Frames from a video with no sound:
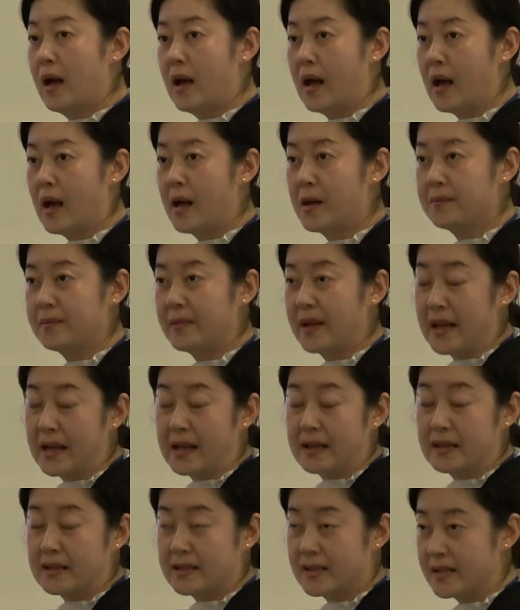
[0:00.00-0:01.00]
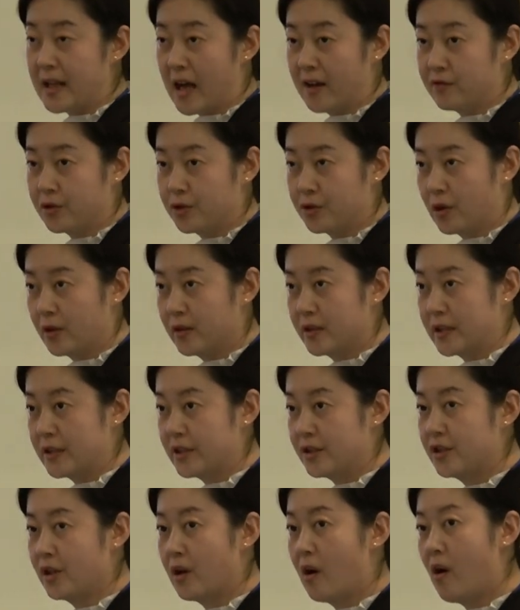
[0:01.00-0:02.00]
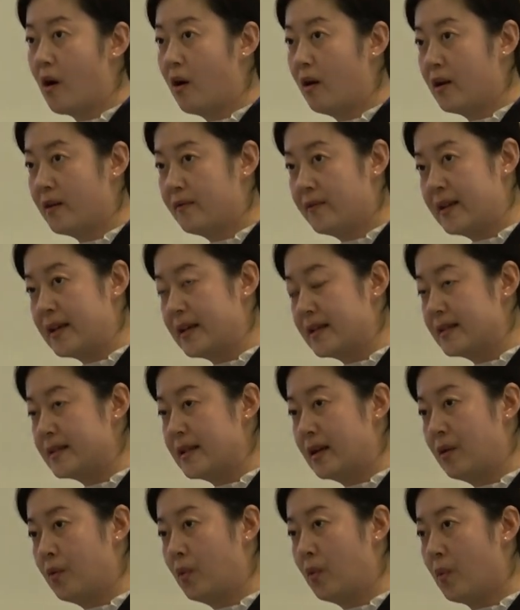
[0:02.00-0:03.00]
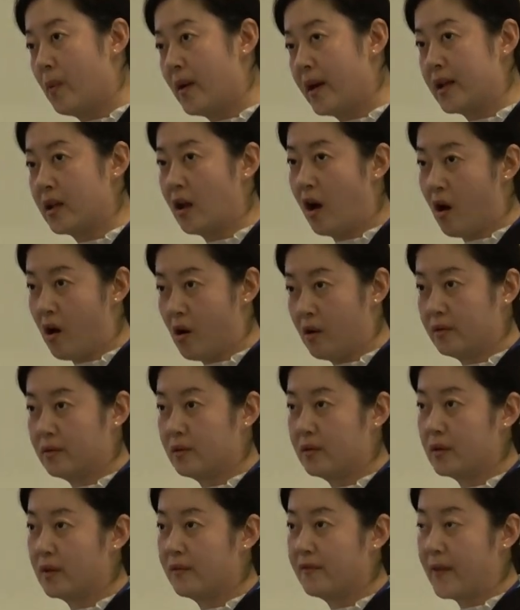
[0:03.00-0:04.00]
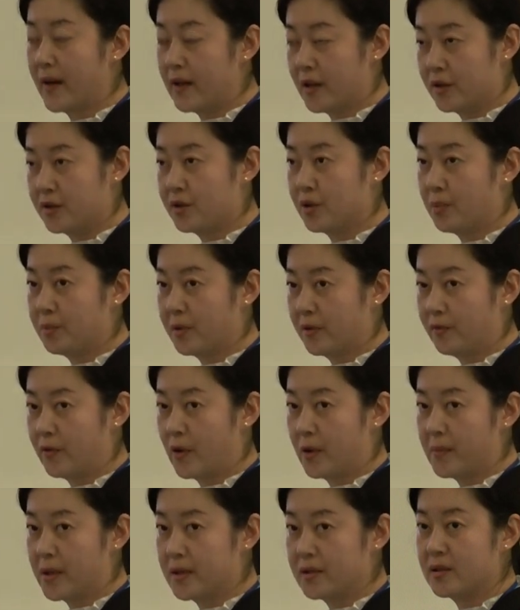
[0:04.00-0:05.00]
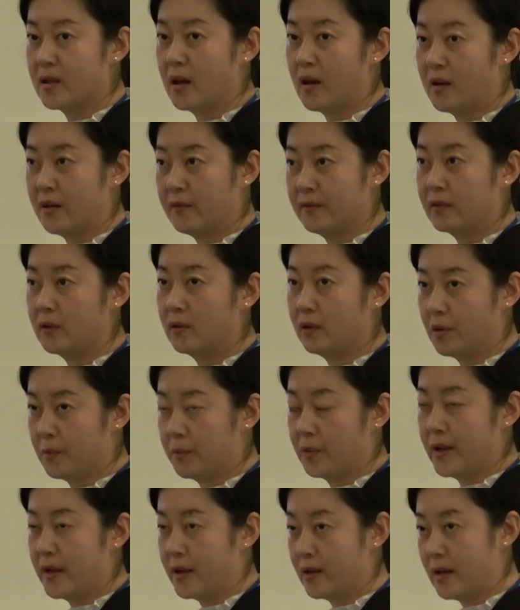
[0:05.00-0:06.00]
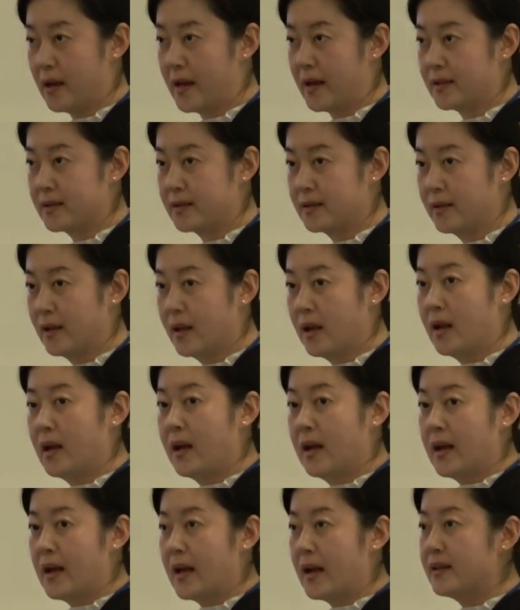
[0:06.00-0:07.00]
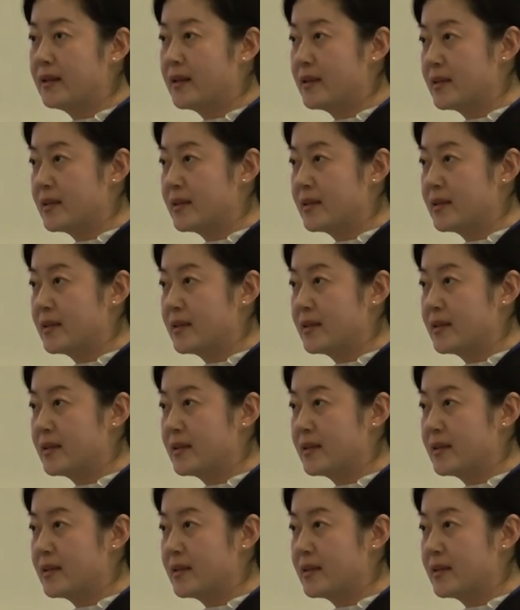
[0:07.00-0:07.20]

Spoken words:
and the staff shortage, all of these weigh on the financial performance of global airlines. And